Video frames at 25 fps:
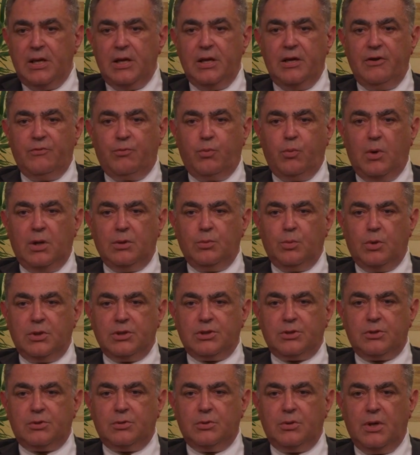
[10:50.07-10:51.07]
if one
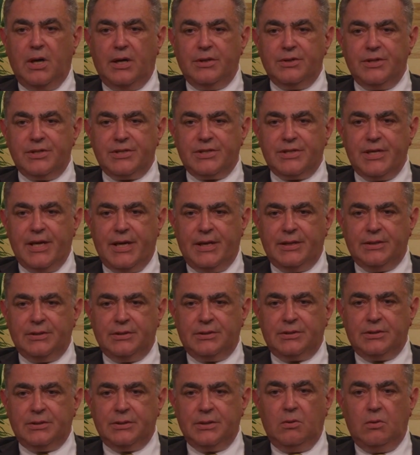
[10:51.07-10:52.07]
wants to
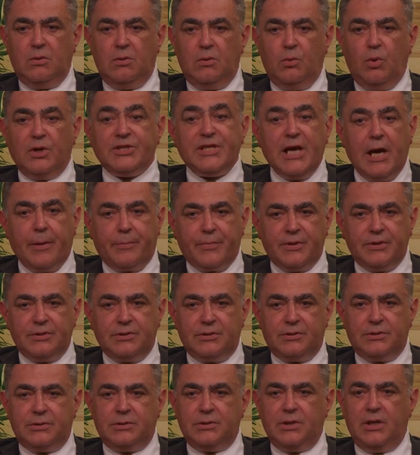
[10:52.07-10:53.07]
understand what
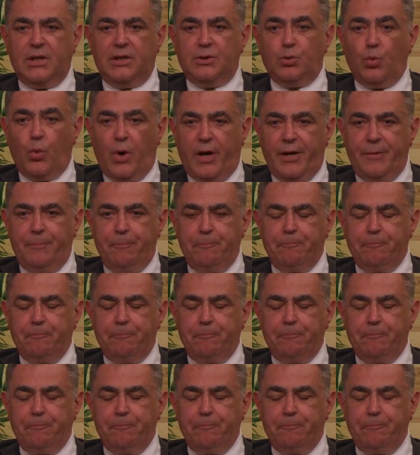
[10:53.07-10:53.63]
happened and why.